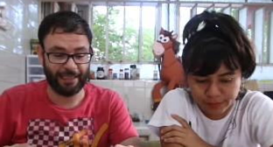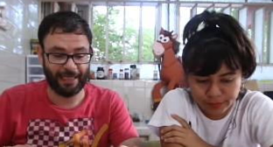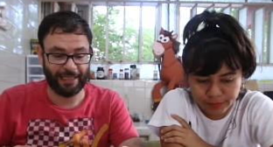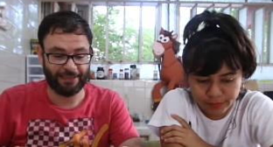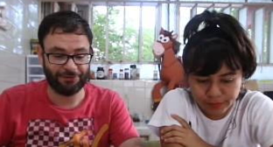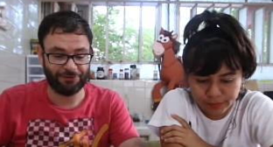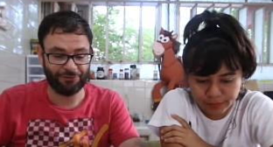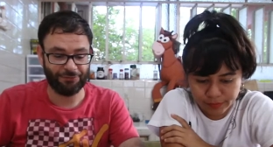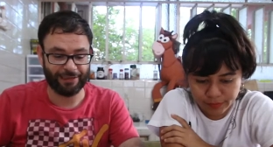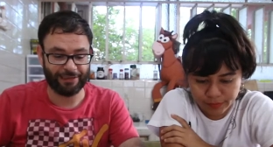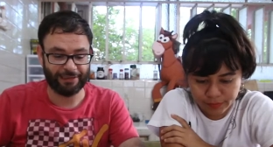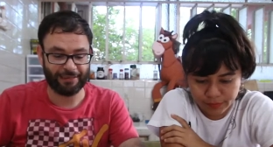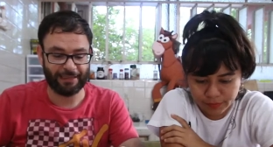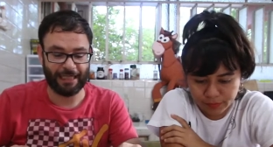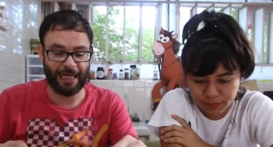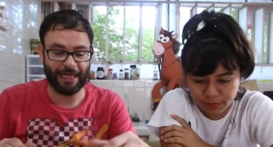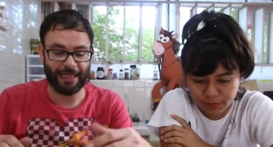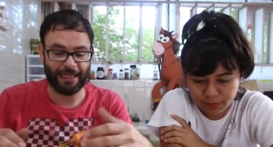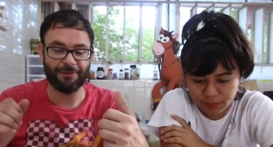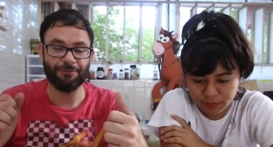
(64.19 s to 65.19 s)
Speaker 1: I like sweets,
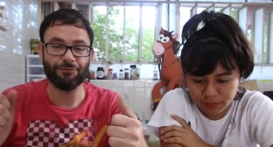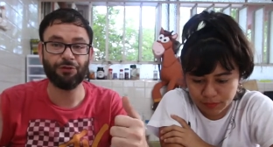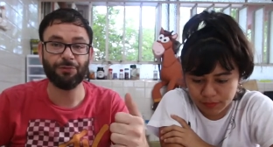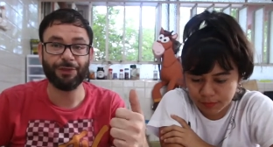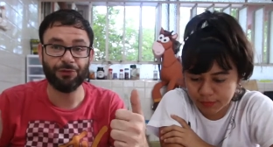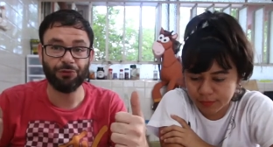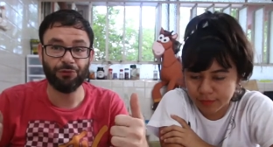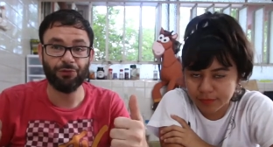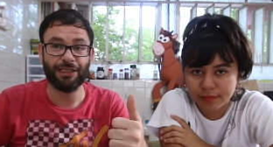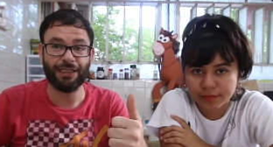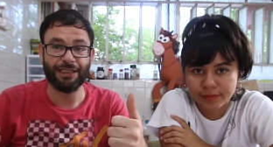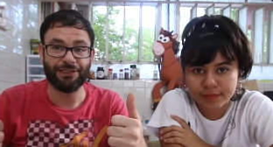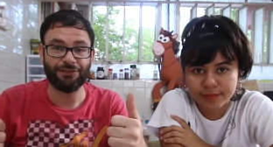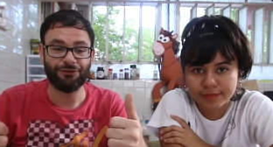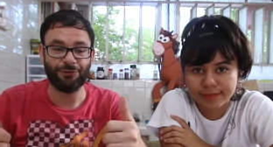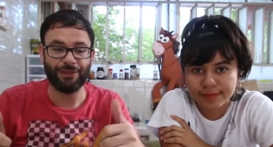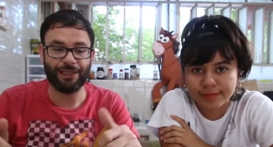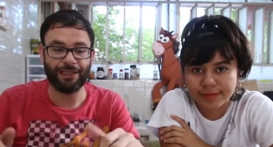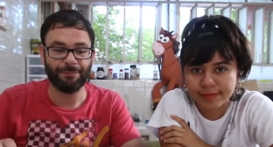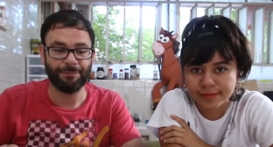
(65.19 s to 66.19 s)
they, I like them to be really
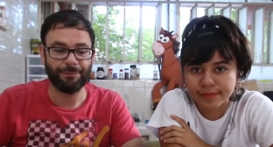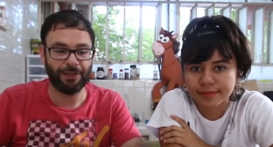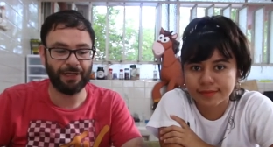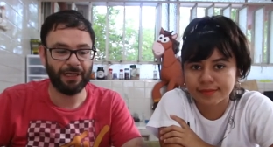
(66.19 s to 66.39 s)
sweet.